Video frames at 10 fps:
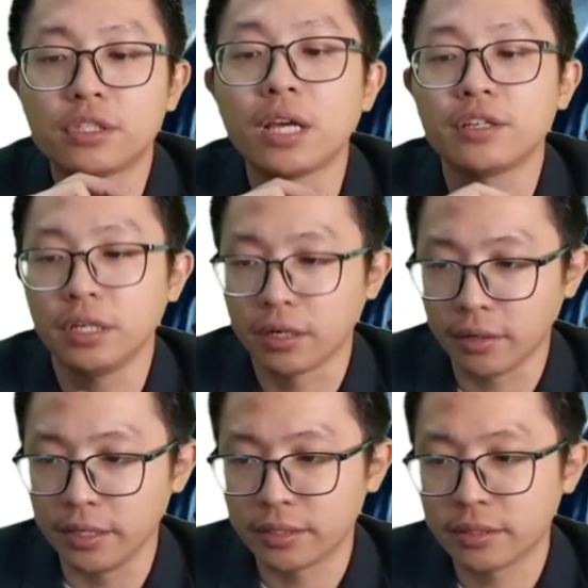charge
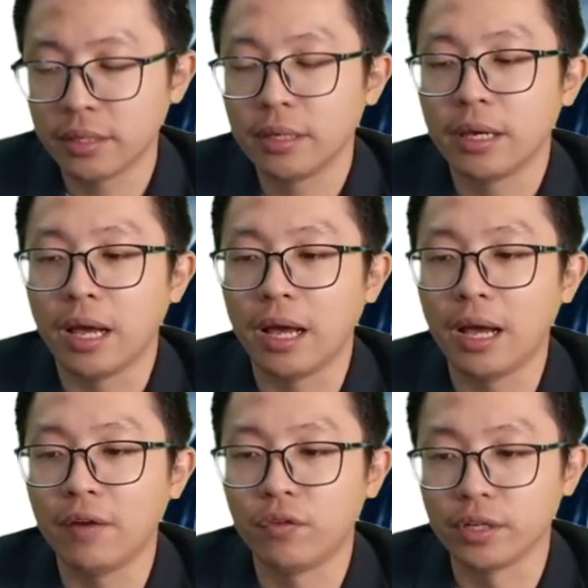increase.
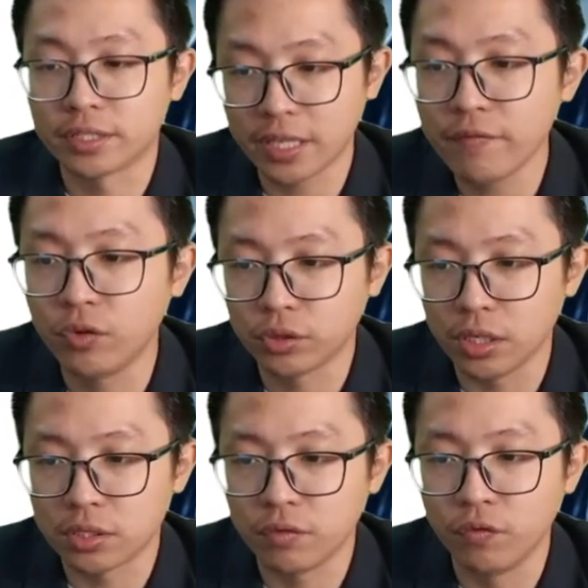For the same
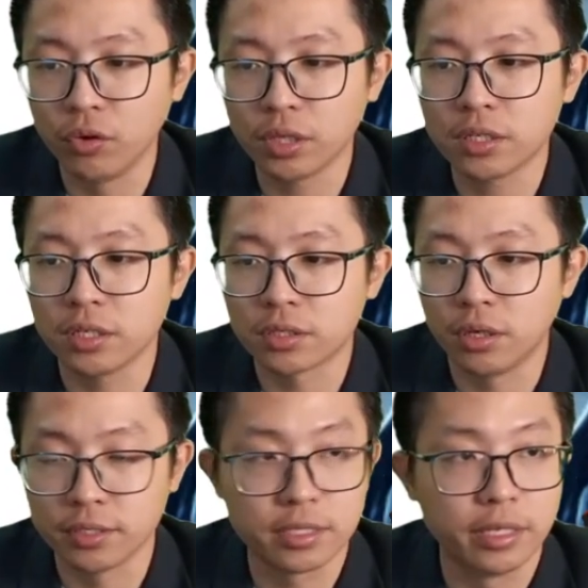voltage is
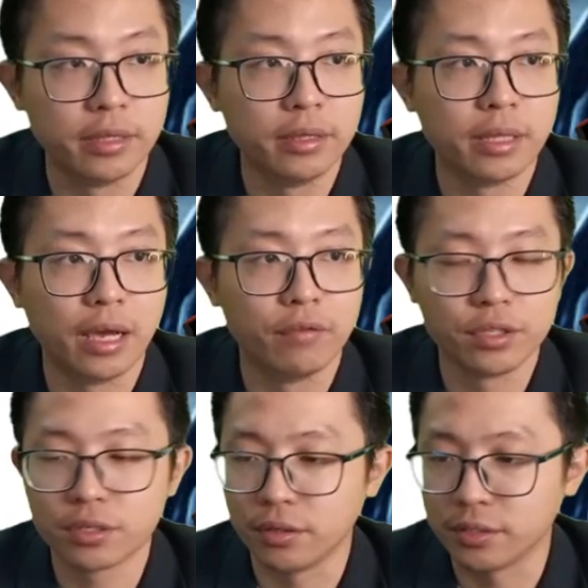constant.
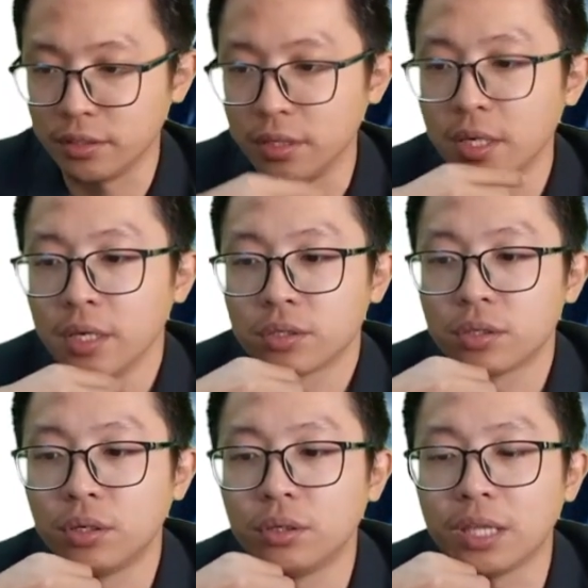
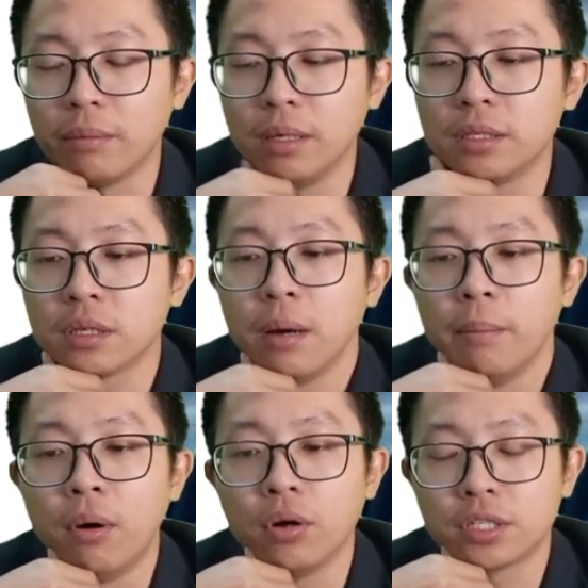So that means
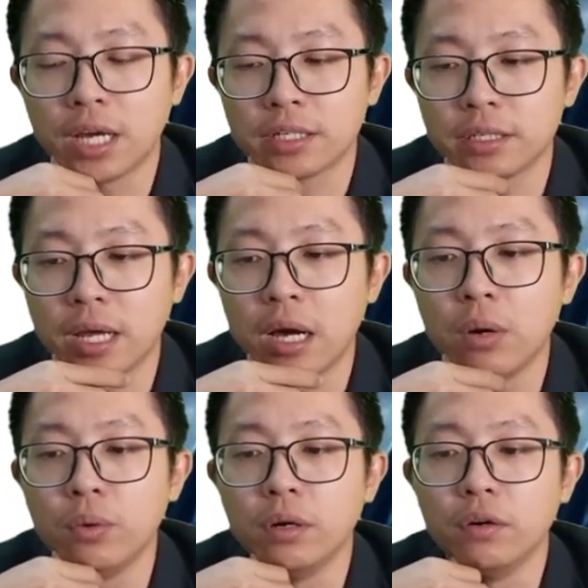more charge
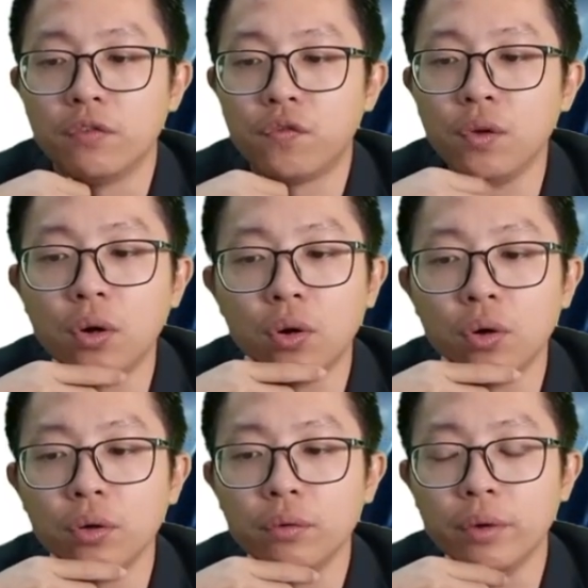now will
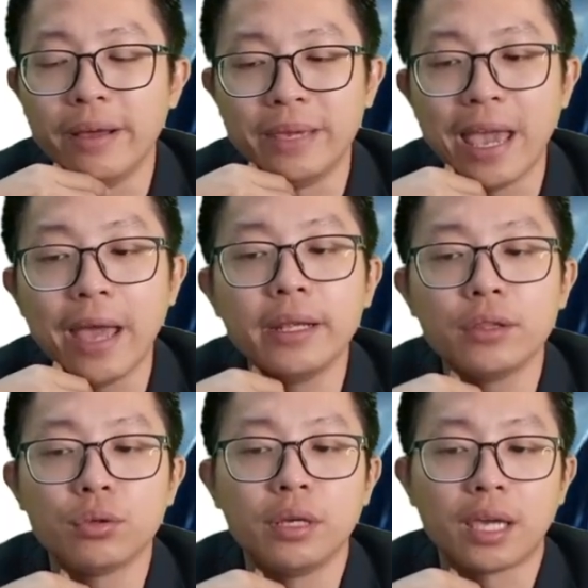be
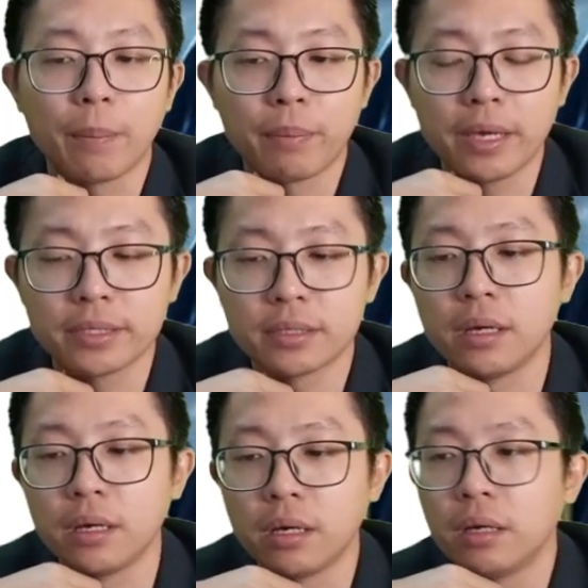added to the
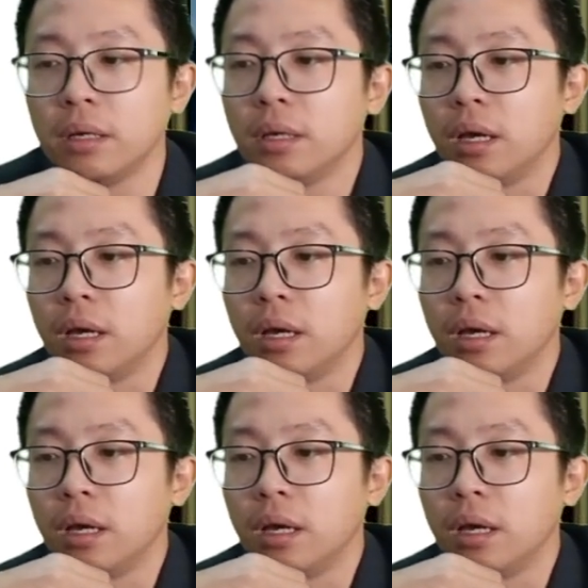capacitor.